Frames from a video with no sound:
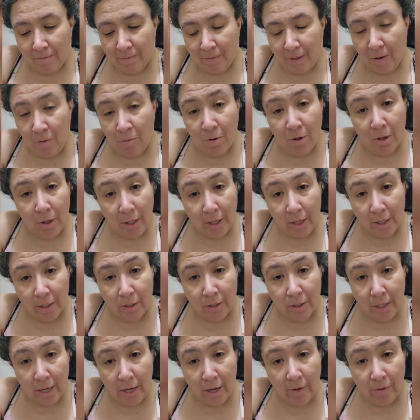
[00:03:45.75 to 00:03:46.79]
he
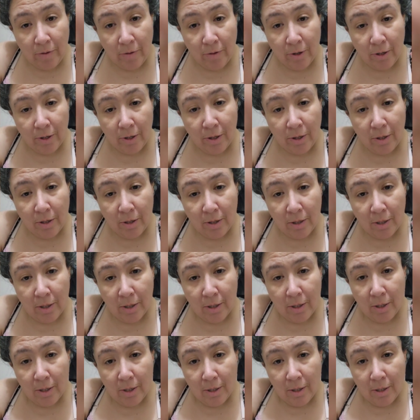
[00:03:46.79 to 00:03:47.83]
realized then that
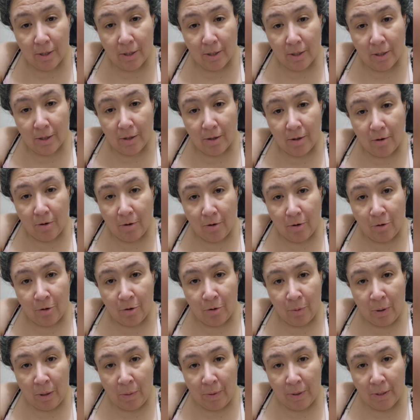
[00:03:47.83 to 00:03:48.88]

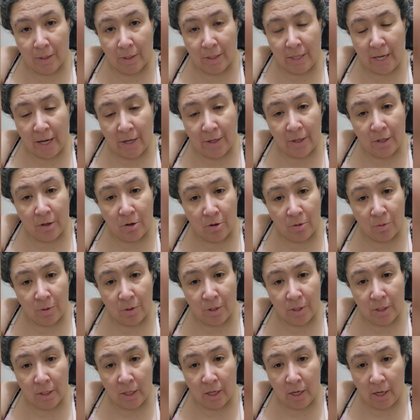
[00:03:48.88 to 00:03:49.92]
although maybe his dad didn't
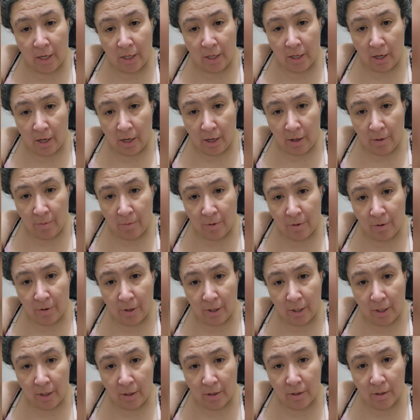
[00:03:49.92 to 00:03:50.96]
always see eye to eye with
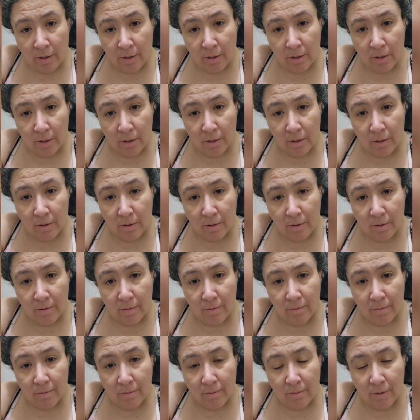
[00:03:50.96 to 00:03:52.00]
things,
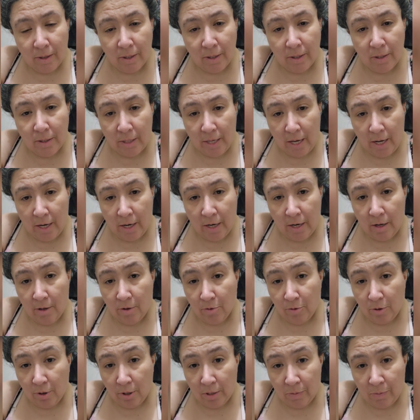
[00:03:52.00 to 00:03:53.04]
and his dad had
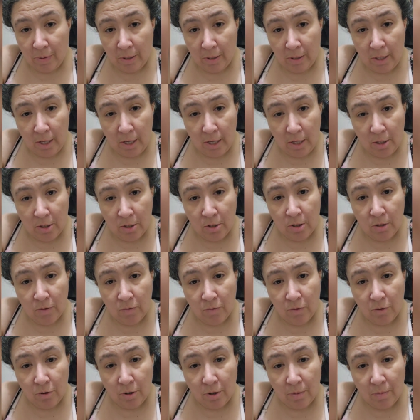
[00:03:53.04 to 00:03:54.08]
other expectations
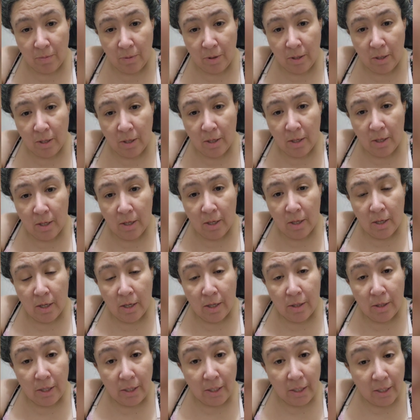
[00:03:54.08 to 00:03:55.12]
for him,
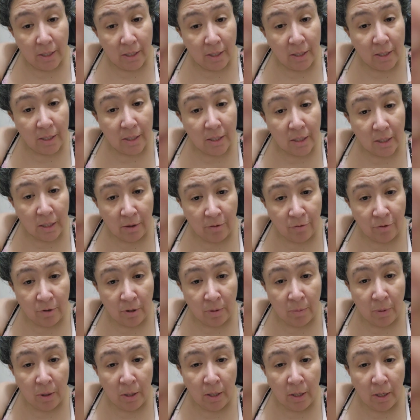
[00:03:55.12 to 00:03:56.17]
that he at least loved
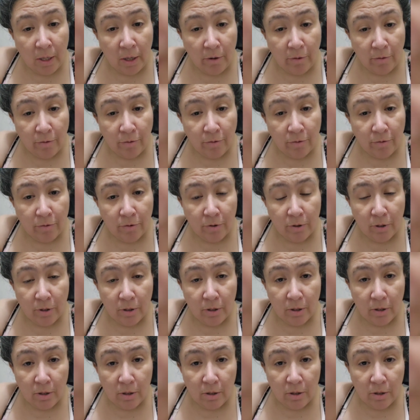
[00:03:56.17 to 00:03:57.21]
him enough
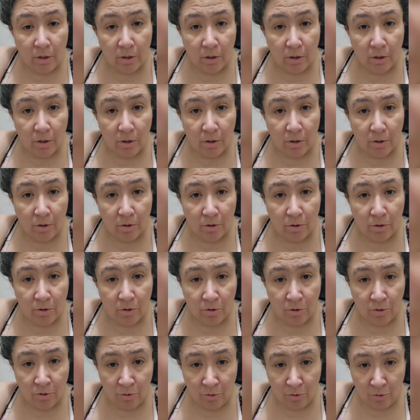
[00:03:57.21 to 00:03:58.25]

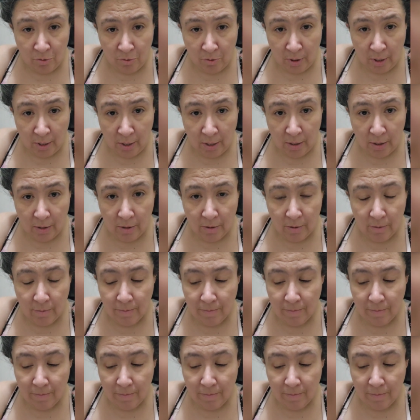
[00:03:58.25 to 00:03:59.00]
to do that.